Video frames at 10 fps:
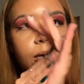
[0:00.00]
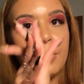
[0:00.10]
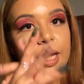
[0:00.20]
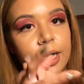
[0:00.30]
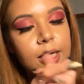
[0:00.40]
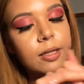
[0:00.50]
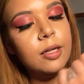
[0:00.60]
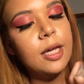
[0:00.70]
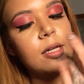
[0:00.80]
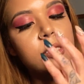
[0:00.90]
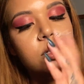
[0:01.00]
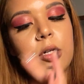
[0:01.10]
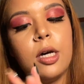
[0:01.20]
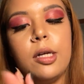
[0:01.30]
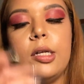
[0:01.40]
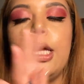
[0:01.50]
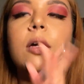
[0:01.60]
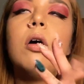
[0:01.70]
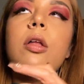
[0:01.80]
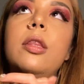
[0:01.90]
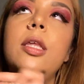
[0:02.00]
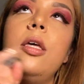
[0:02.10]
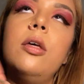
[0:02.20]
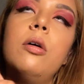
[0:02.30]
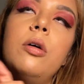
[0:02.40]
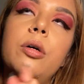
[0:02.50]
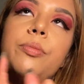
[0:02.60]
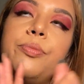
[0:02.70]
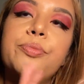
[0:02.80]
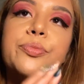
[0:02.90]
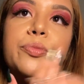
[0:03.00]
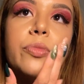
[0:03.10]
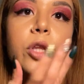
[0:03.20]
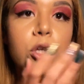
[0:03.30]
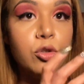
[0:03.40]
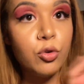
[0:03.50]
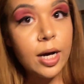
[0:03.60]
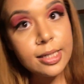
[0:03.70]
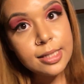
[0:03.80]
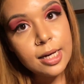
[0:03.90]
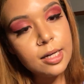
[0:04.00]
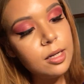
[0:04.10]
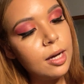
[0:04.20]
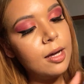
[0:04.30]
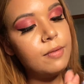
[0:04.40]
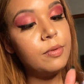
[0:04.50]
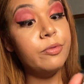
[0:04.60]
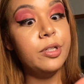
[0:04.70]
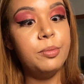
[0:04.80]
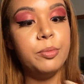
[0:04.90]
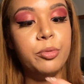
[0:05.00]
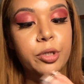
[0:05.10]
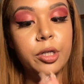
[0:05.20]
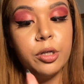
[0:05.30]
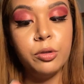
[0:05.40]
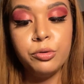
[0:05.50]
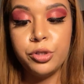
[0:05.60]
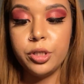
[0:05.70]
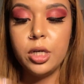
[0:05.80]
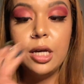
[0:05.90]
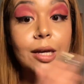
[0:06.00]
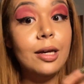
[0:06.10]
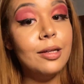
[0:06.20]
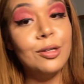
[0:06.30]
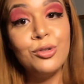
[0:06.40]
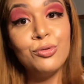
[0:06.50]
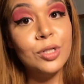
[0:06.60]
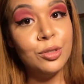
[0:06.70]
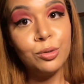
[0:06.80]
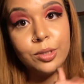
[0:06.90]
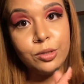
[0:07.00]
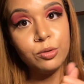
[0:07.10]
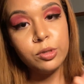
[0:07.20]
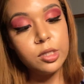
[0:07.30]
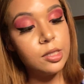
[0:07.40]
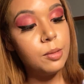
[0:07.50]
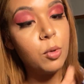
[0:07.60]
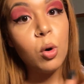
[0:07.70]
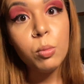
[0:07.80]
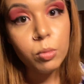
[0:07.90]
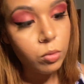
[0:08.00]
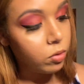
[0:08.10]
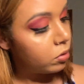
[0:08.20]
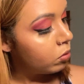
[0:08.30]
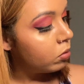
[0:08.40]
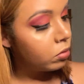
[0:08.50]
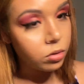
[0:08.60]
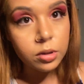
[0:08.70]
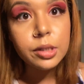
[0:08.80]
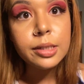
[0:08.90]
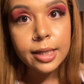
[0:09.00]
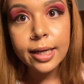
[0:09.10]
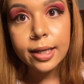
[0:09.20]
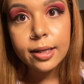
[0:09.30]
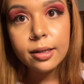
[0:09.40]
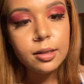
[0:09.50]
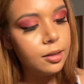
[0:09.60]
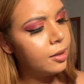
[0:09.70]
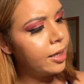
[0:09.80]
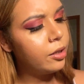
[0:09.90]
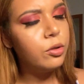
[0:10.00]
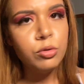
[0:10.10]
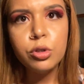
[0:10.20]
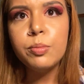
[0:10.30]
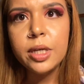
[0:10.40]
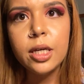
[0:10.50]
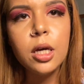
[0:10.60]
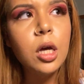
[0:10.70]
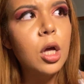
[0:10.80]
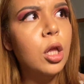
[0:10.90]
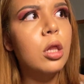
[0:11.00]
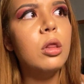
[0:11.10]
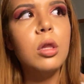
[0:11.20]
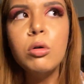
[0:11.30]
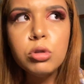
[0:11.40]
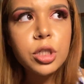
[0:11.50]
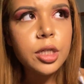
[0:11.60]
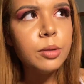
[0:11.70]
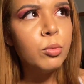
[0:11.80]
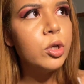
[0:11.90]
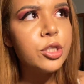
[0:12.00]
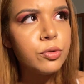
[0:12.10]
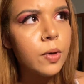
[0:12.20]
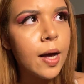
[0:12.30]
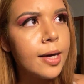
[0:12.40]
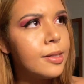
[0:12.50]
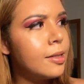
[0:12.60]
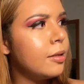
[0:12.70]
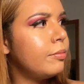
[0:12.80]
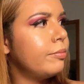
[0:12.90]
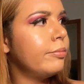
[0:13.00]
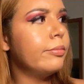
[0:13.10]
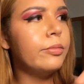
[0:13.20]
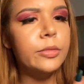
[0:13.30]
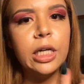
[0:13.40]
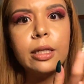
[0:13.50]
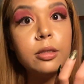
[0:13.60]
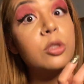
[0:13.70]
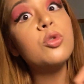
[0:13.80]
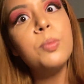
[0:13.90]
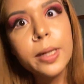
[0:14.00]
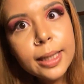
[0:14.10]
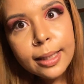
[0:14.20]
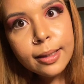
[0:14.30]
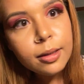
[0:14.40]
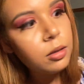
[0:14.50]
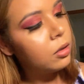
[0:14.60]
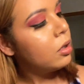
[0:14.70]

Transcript: my hands are kind of like on the um, dry side. I haven't really been putting on lotion, and there's really no excuse because I'm home all day. Like you should be lotion, moisturized, and super clean.